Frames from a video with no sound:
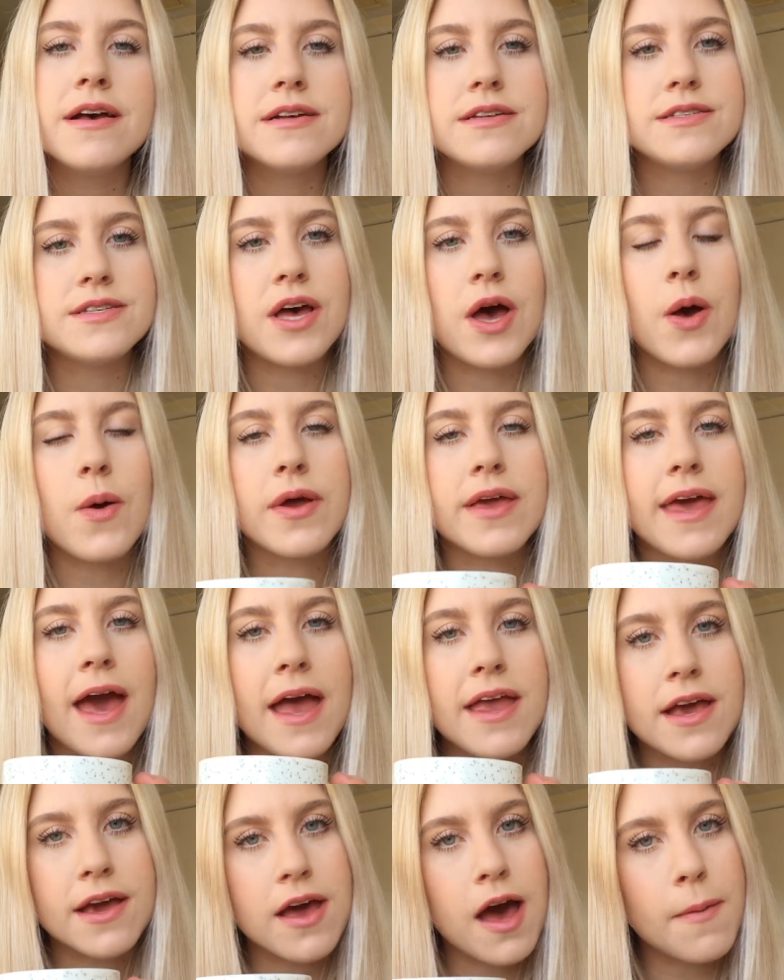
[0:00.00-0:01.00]
So get
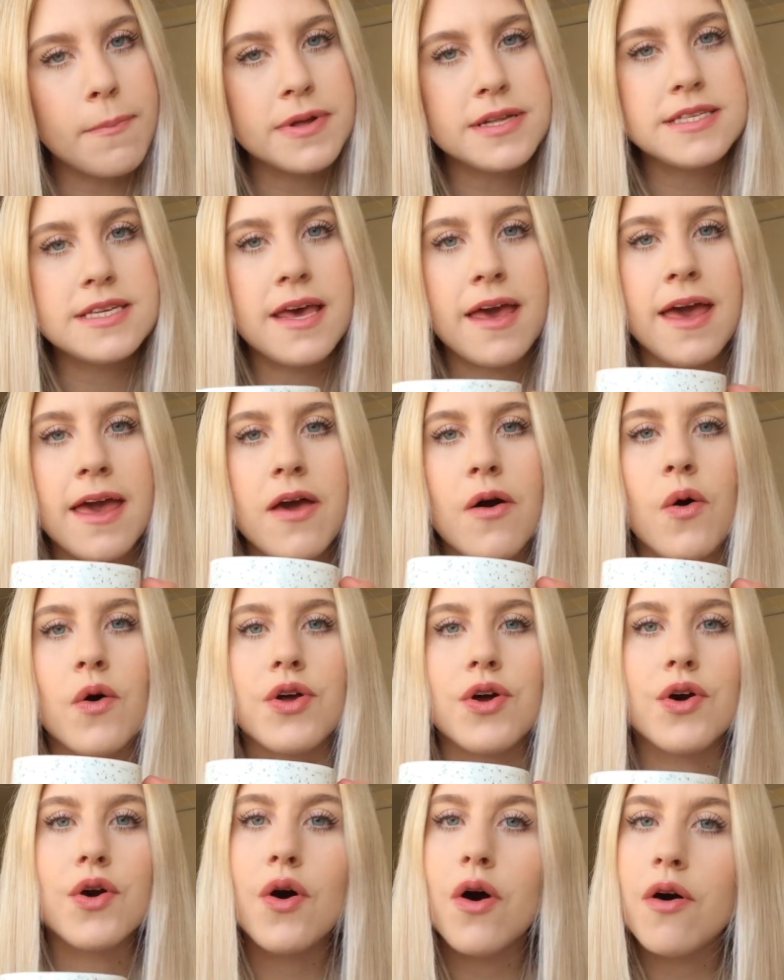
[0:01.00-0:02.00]
your cup of tea or
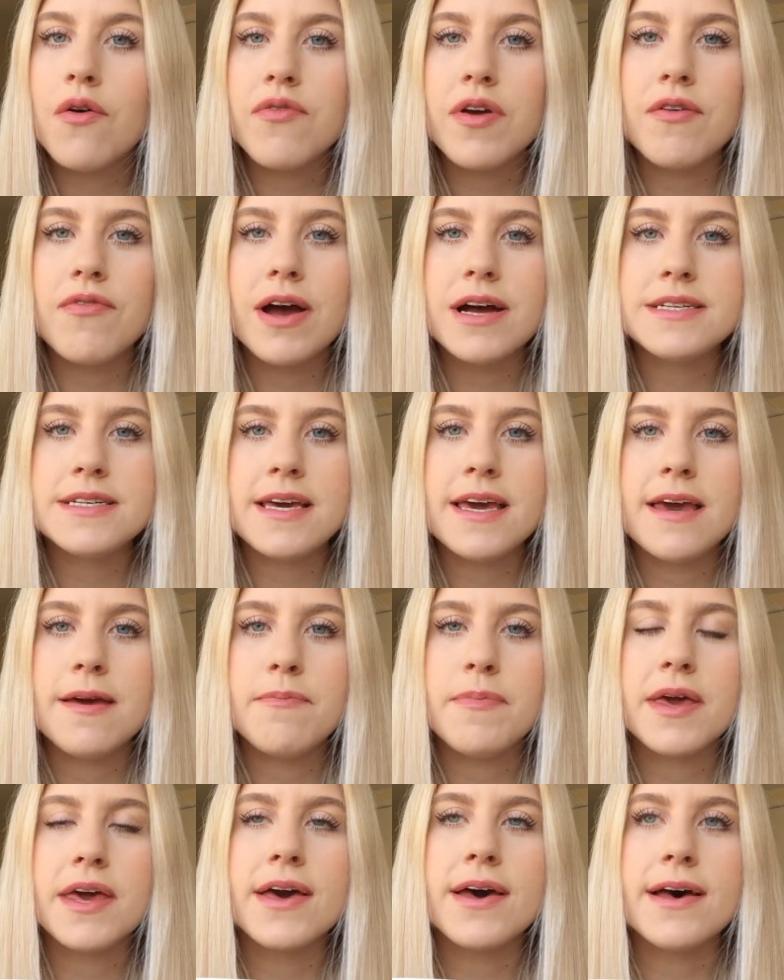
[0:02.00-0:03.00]
your coffee ready,
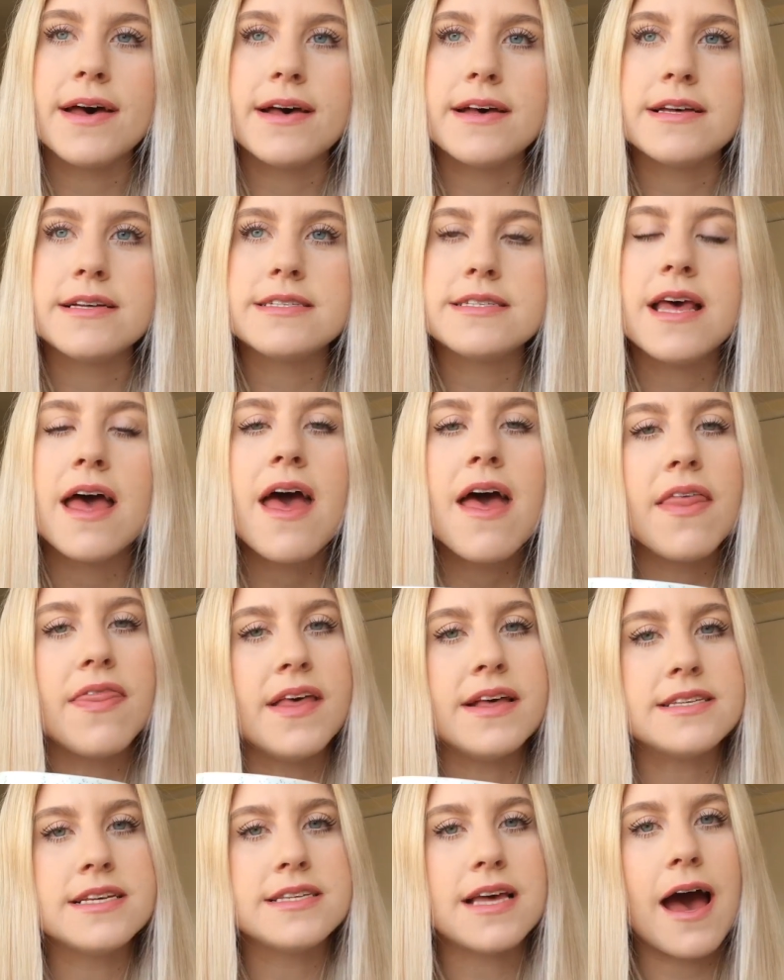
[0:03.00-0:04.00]
because
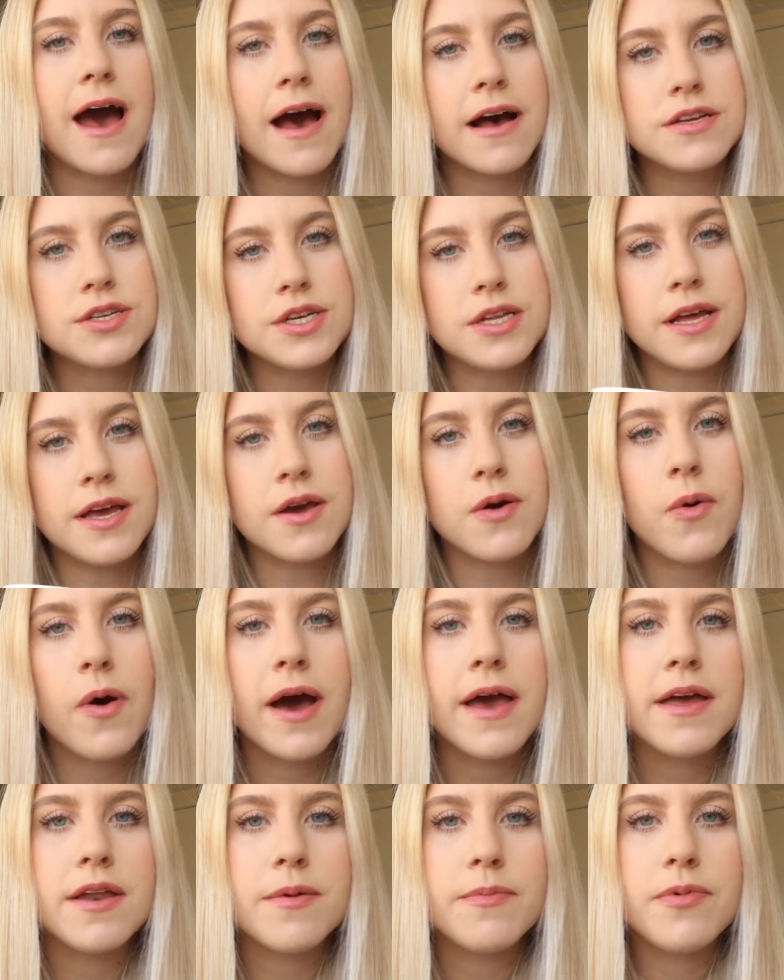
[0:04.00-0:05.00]
this is actually
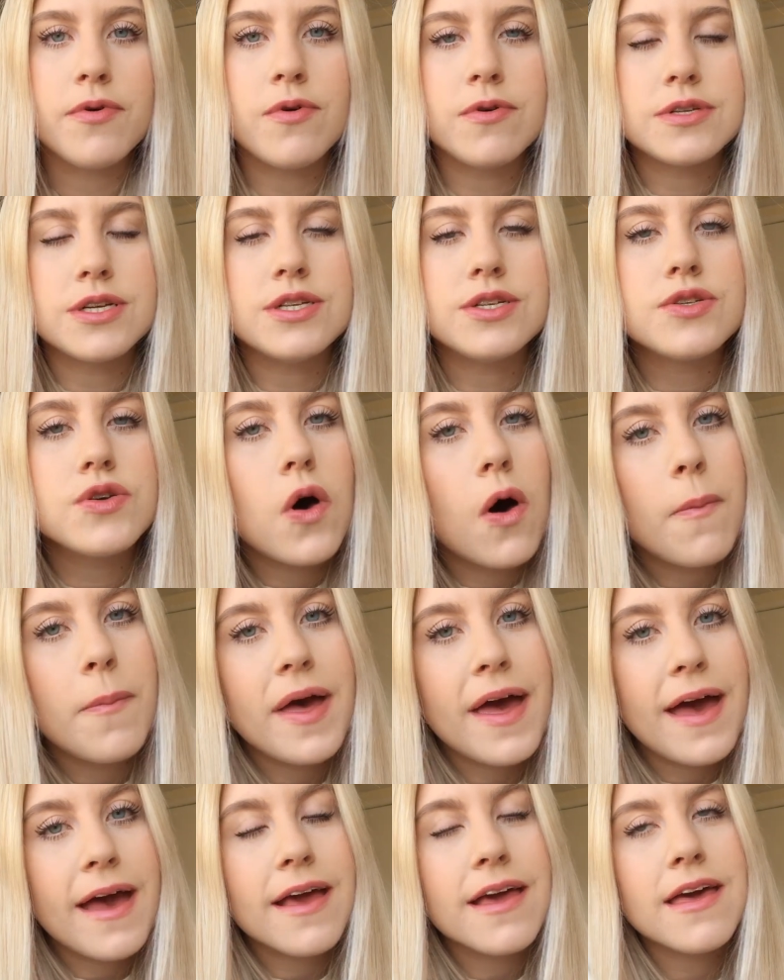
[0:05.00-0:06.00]
quite an important
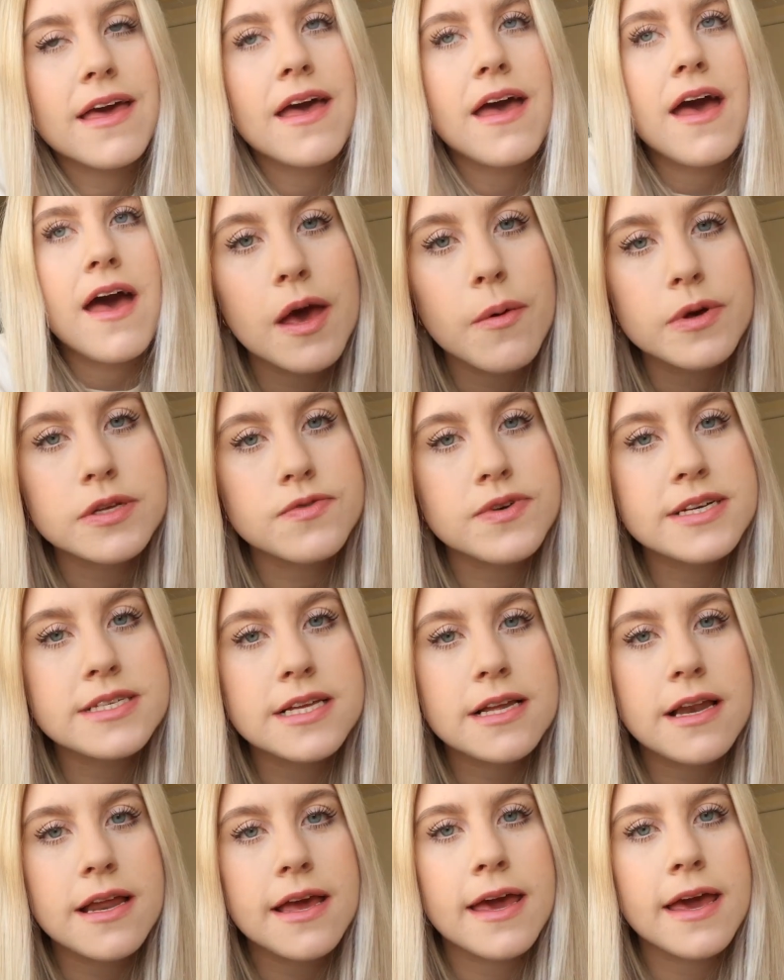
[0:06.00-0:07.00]
topic. It was
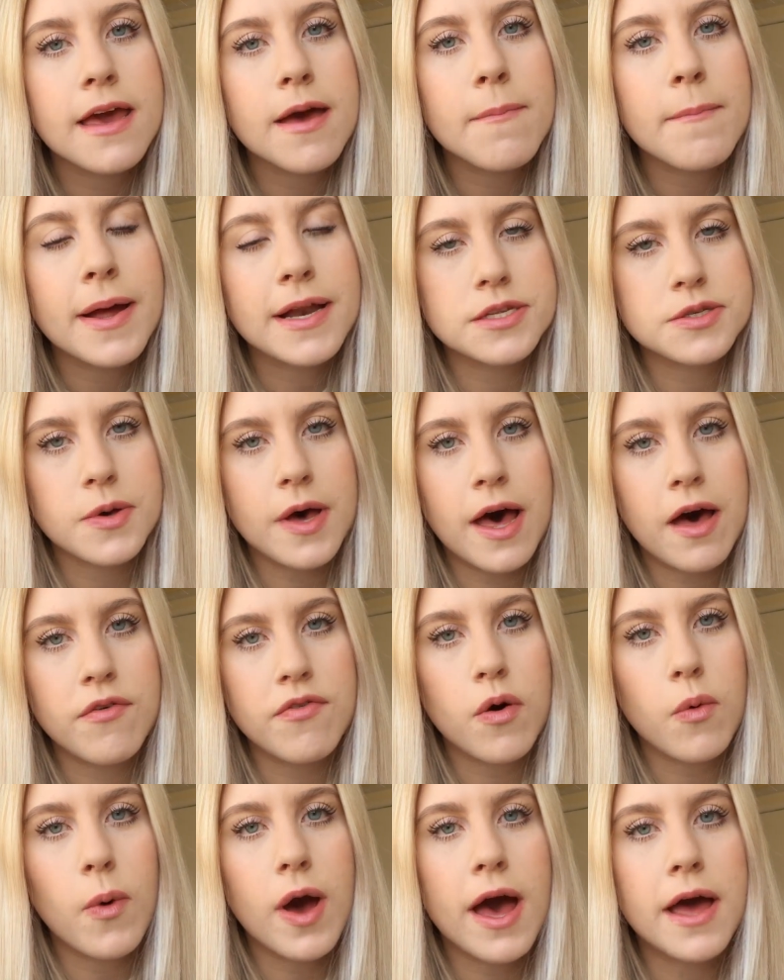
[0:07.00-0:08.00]
recently Mental Health
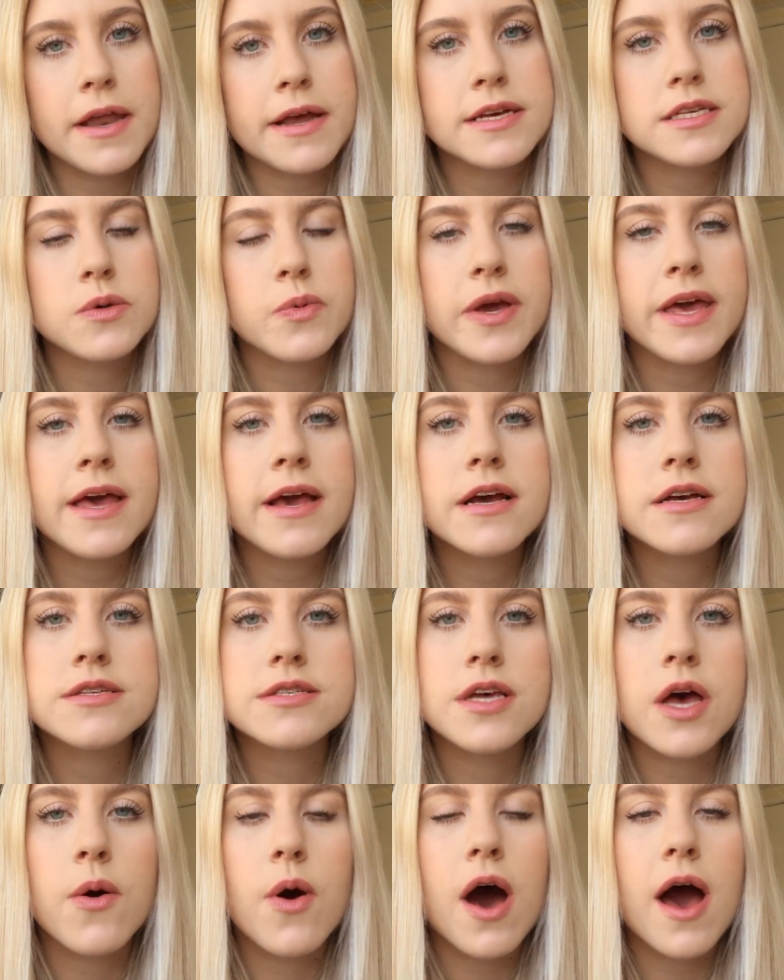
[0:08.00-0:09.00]
Awareness Week,
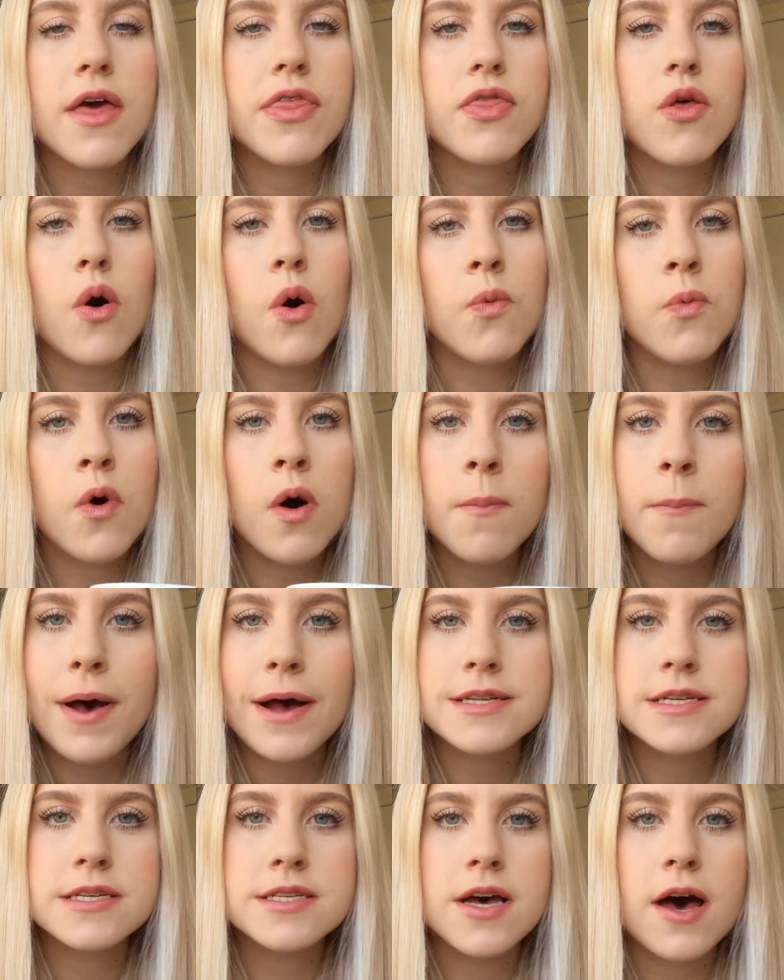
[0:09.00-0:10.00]
so I thought what
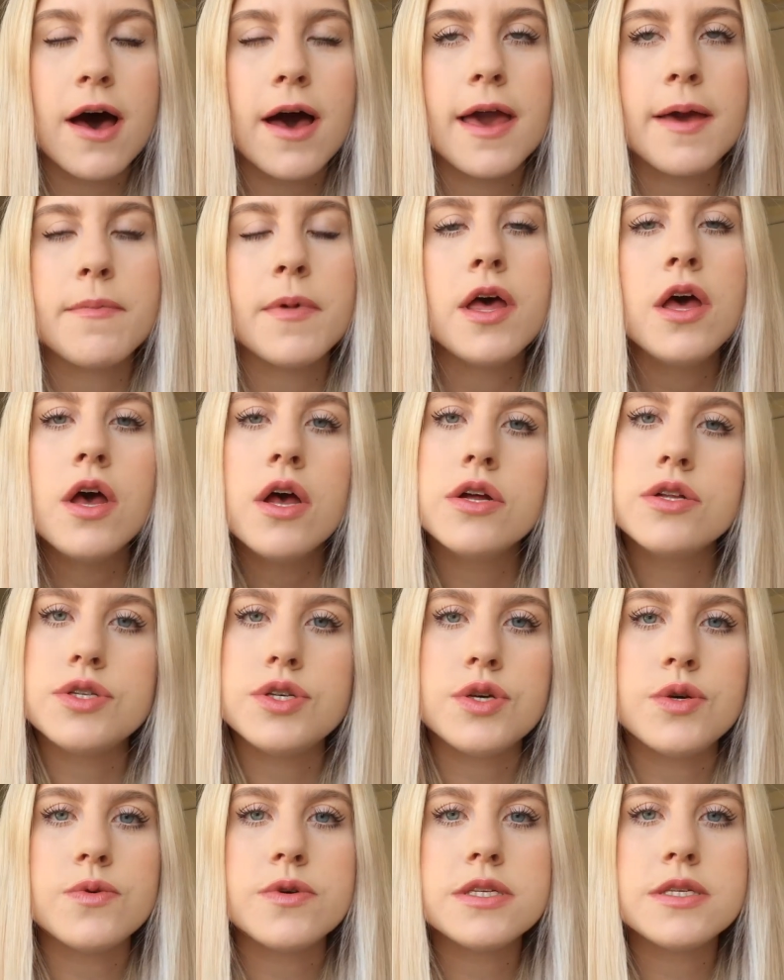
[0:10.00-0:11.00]
better time
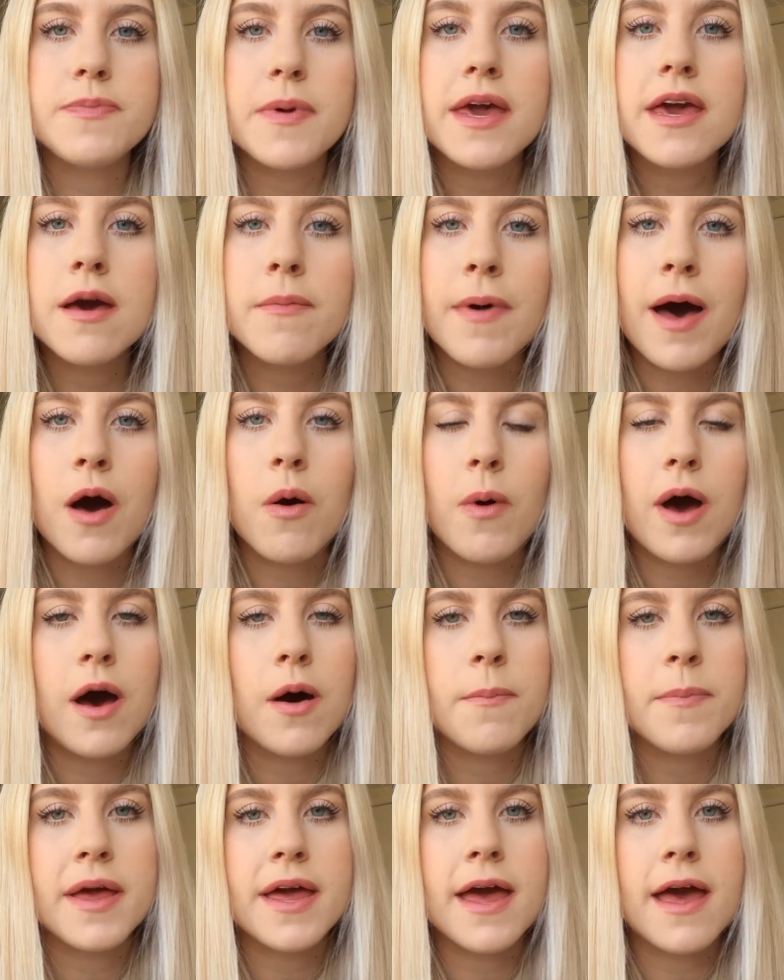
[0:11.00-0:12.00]
to speak about
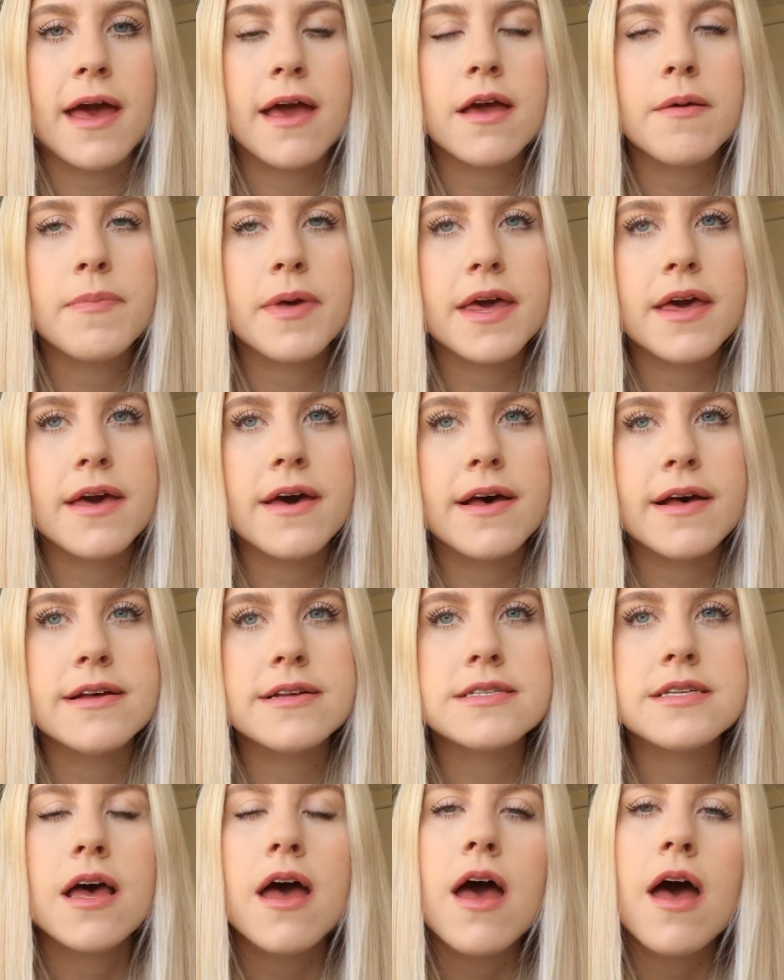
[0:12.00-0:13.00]
wellbeing,
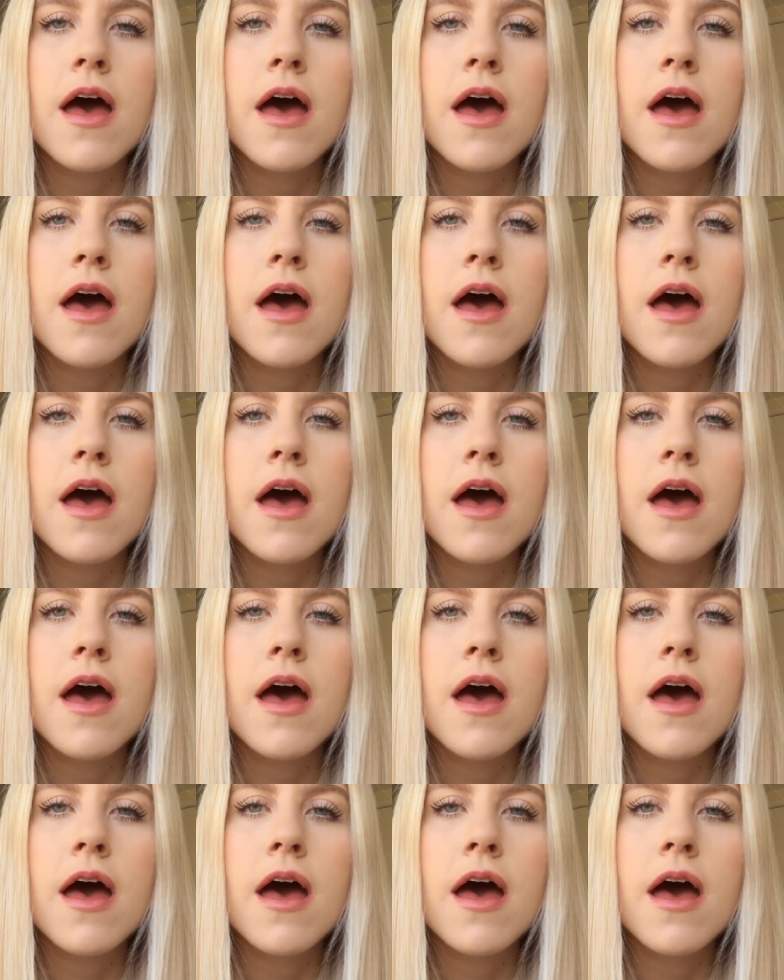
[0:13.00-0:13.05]
because